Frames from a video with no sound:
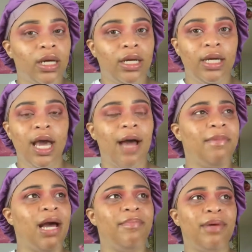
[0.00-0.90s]
yeah, I'm
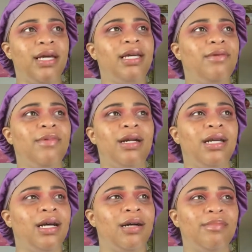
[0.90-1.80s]
not picky when
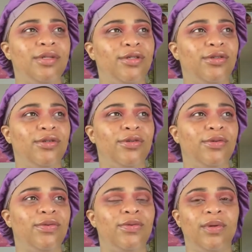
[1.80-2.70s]
it comes
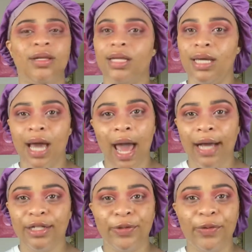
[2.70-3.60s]
to the
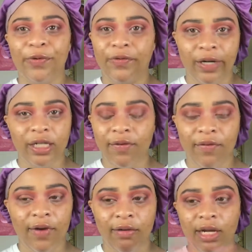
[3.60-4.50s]
actual finish of the
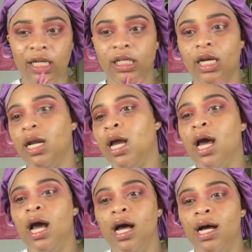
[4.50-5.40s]
foundation.
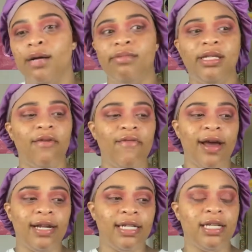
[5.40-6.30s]
Some
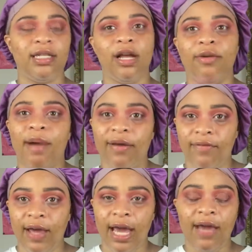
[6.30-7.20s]
foundations that are my
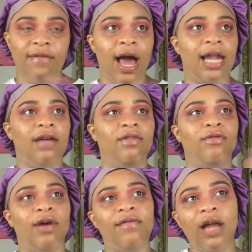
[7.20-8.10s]
fave, I love the
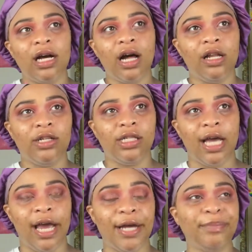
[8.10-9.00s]
Revlon Color
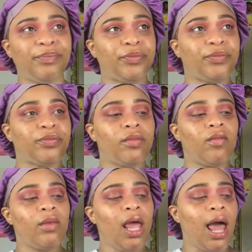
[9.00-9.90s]
Stay.
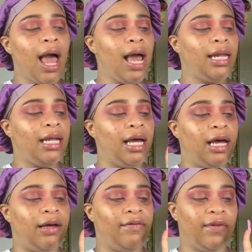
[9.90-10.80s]
I
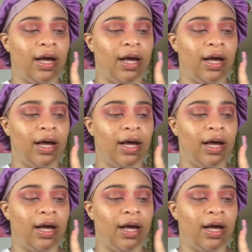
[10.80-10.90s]
love